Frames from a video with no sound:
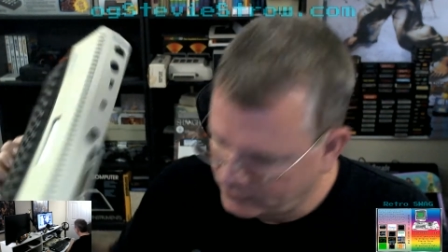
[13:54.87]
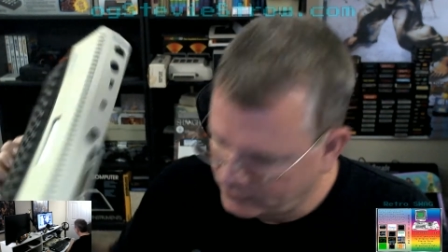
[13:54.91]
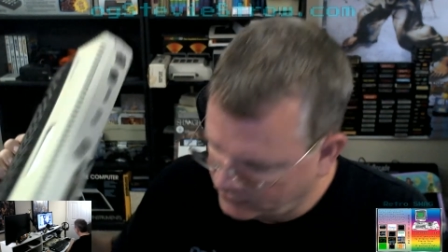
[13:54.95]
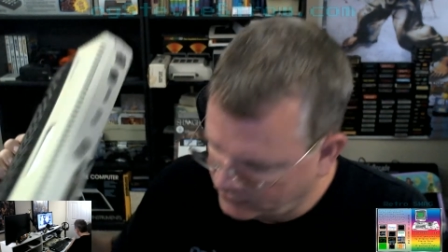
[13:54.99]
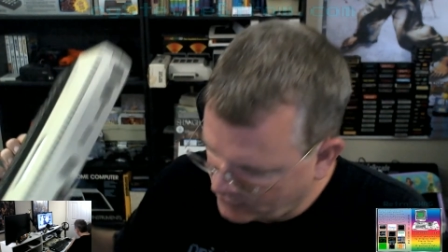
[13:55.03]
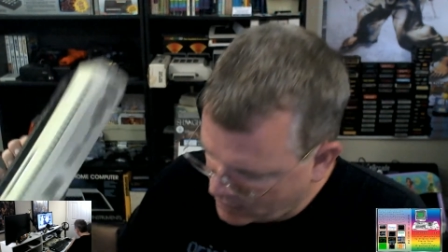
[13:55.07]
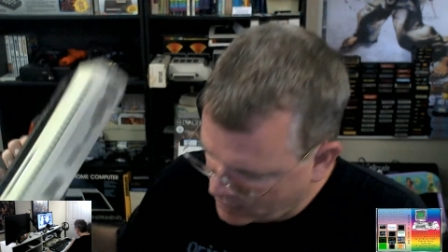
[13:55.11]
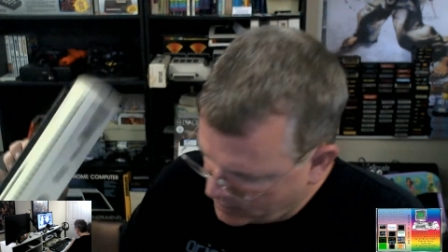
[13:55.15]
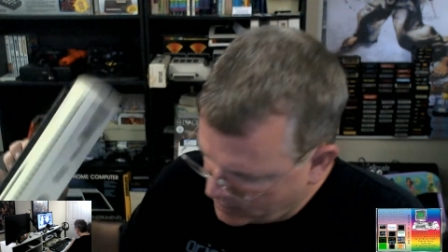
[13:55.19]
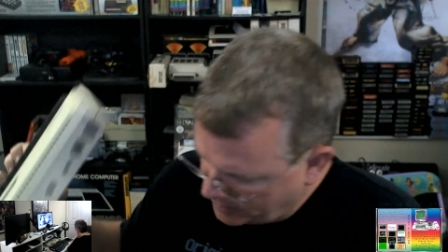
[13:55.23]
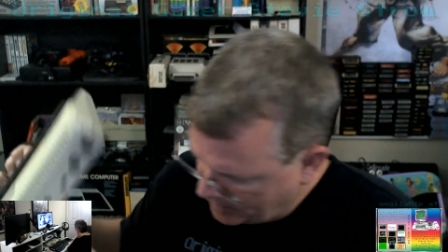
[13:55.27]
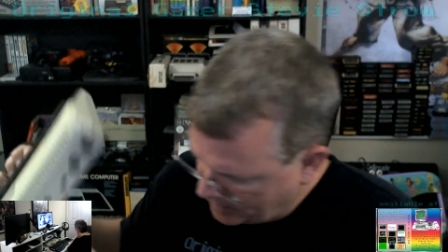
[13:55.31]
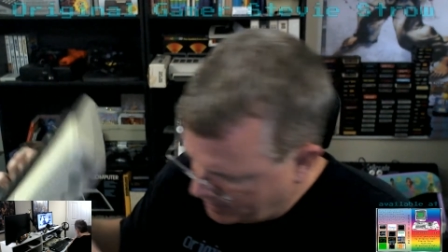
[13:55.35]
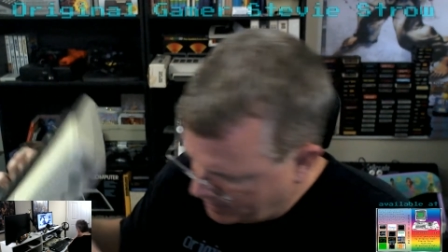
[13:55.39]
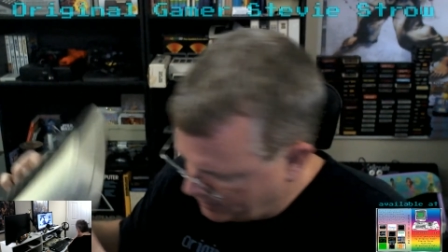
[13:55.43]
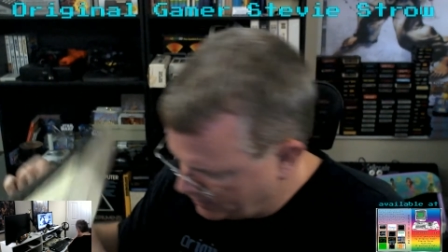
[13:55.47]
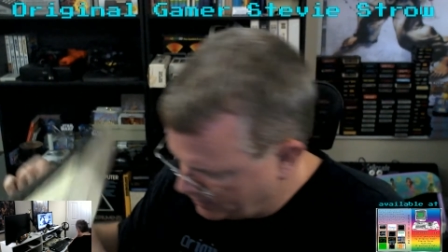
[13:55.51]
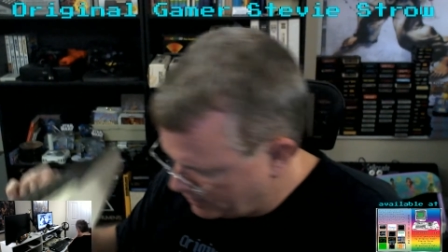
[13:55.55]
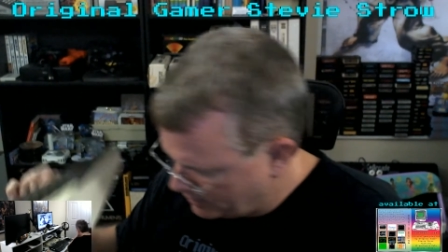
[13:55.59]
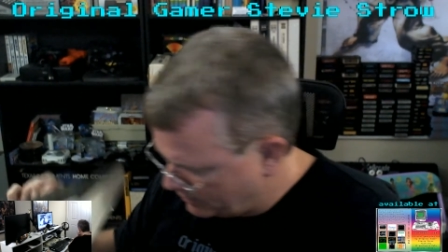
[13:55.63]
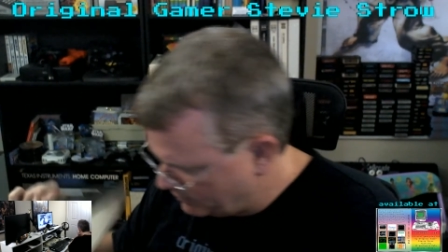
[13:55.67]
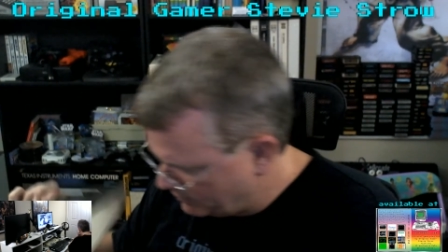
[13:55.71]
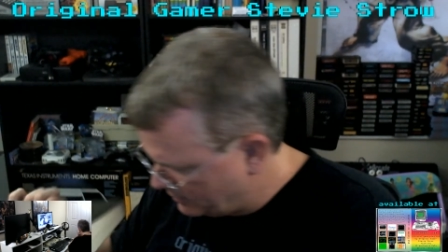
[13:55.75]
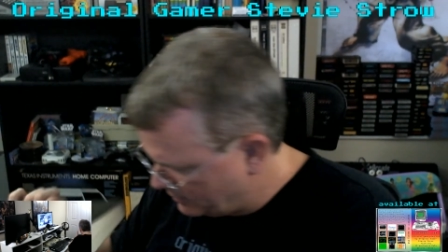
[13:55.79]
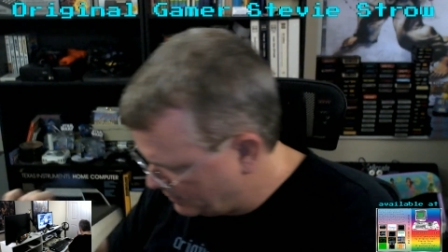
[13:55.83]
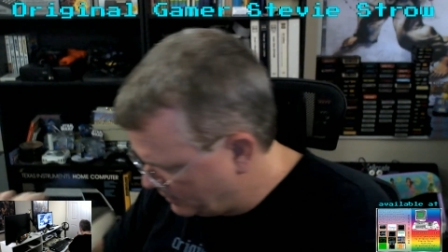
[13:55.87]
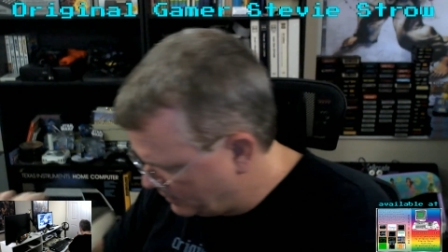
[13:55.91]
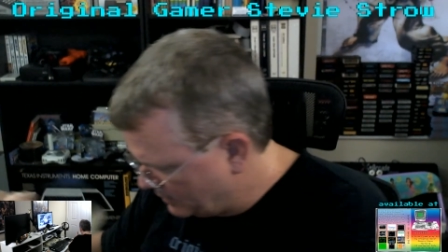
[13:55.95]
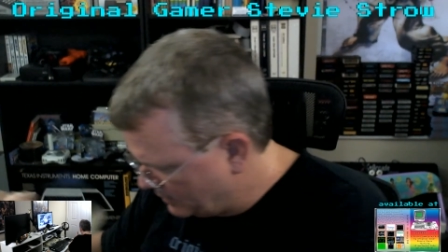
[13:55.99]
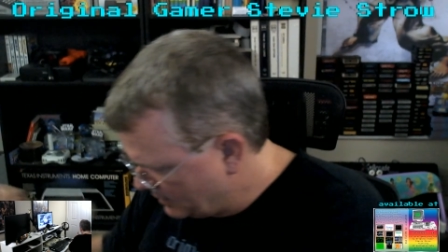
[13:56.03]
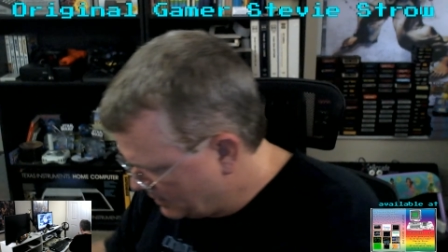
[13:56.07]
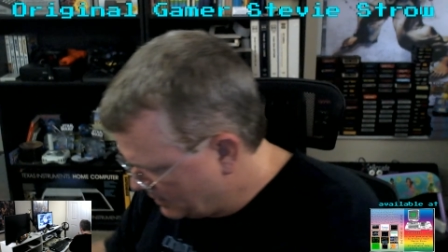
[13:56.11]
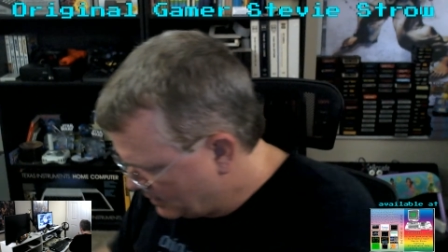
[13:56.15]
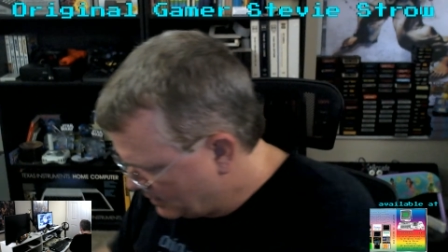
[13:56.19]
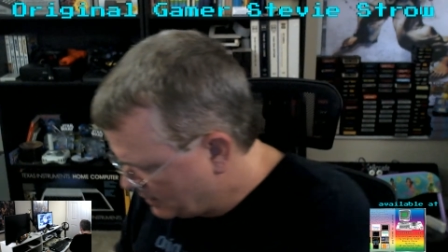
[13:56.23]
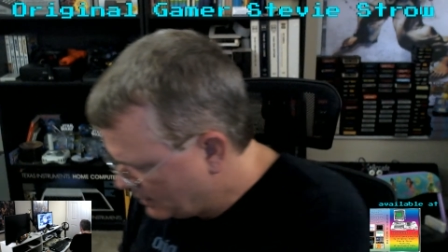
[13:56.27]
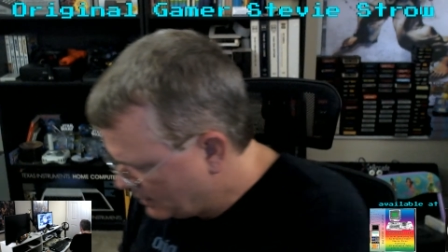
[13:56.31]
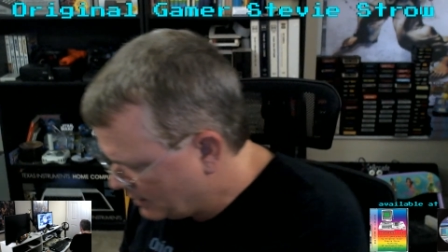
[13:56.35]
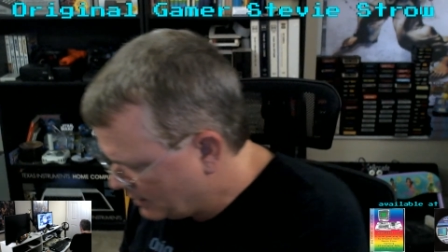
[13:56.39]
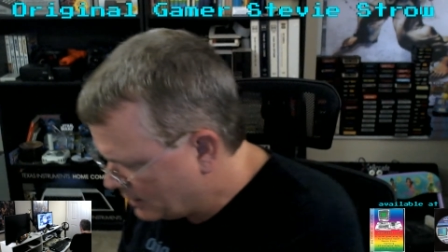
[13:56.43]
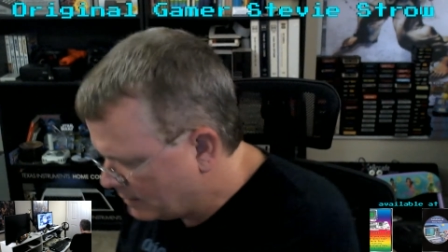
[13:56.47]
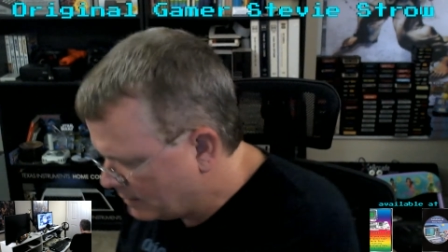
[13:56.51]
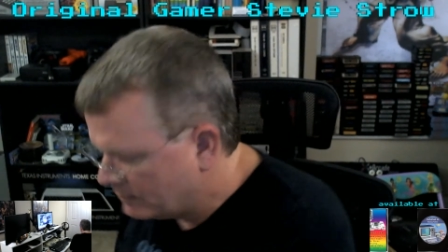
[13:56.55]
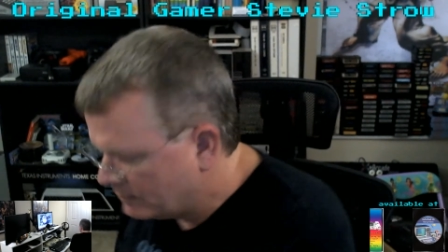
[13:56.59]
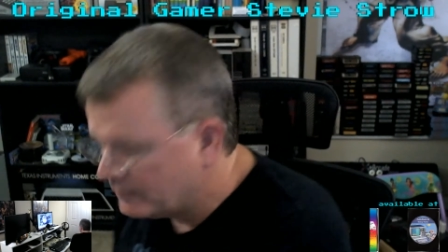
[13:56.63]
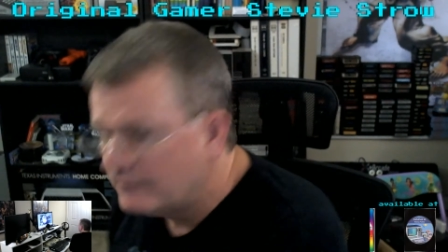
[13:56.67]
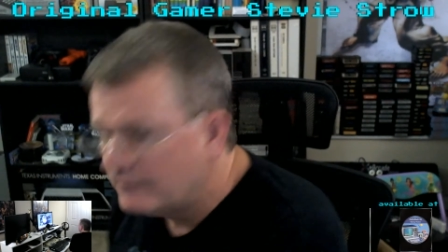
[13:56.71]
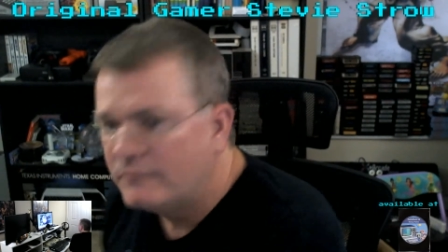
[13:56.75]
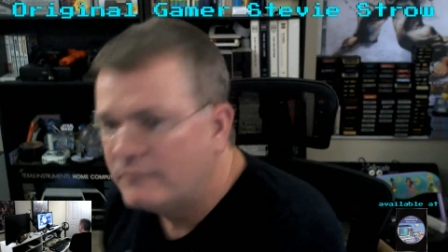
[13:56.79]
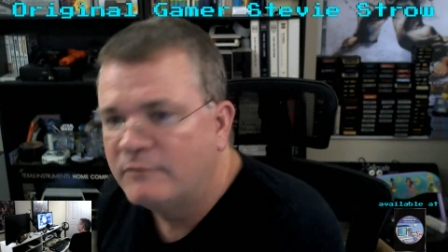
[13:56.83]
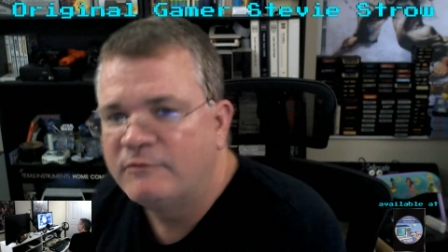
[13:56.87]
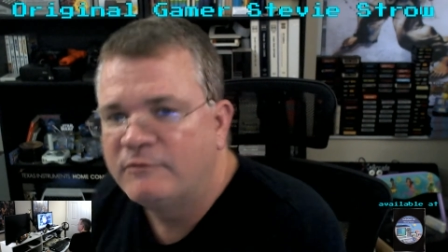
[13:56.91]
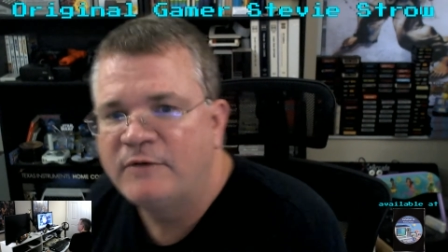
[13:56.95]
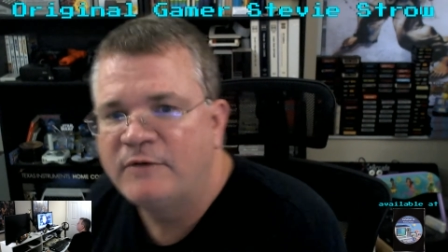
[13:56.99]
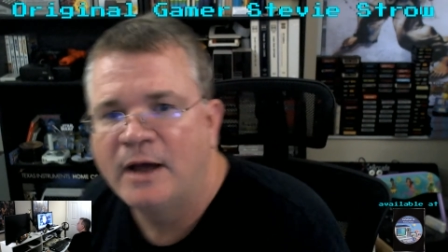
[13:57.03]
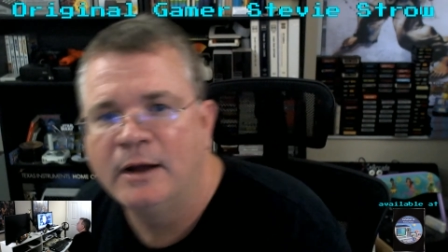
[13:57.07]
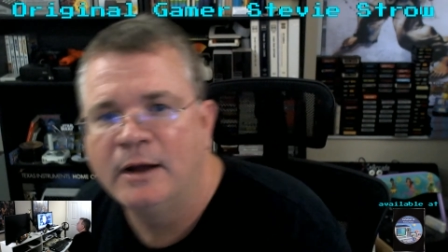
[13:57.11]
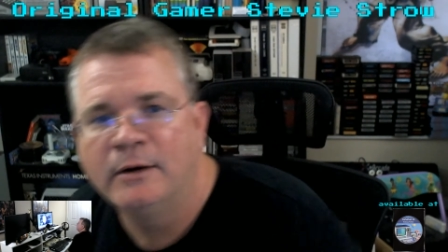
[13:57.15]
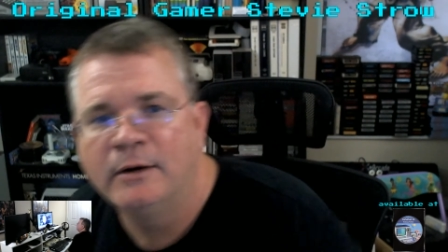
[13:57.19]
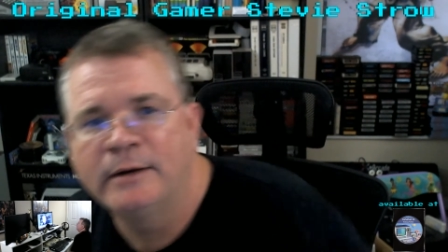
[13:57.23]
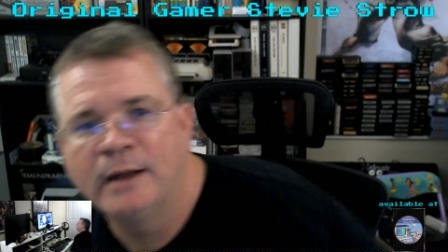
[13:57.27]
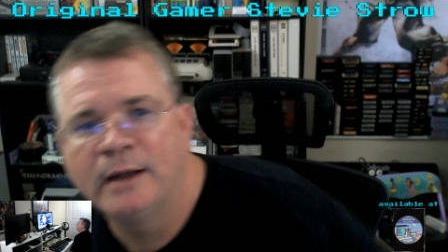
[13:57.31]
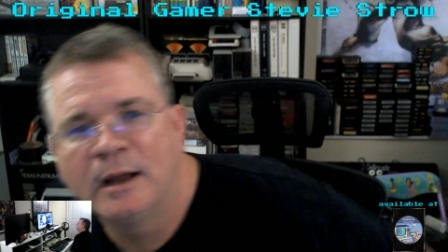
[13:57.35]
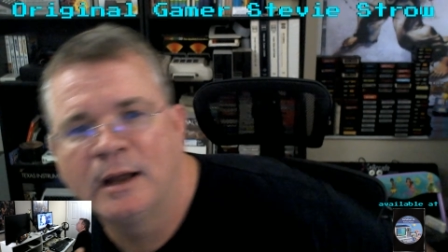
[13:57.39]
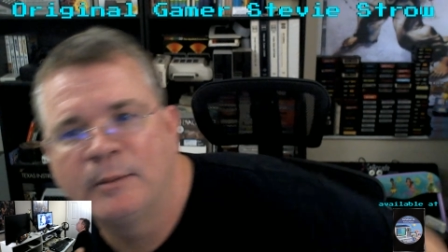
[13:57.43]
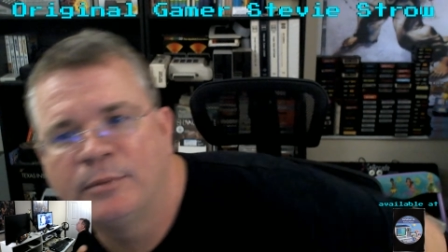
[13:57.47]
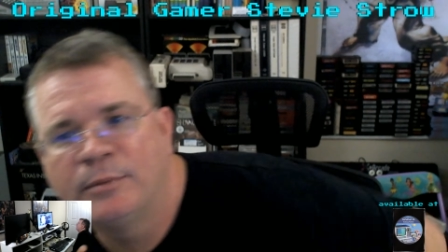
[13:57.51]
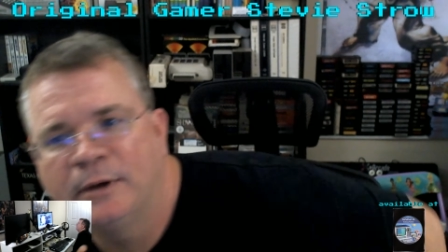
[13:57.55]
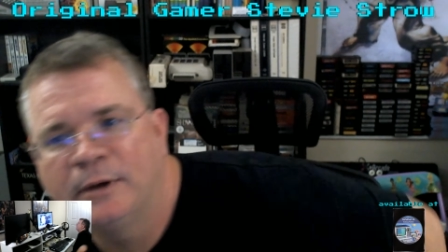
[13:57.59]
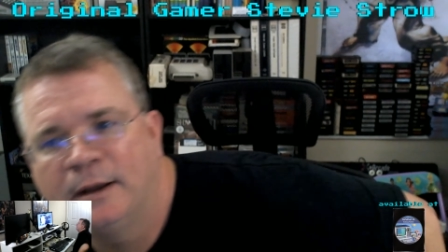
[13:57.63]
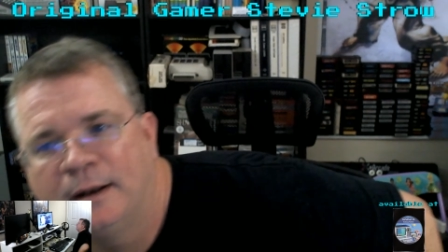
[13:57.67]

Atari 800 fired up.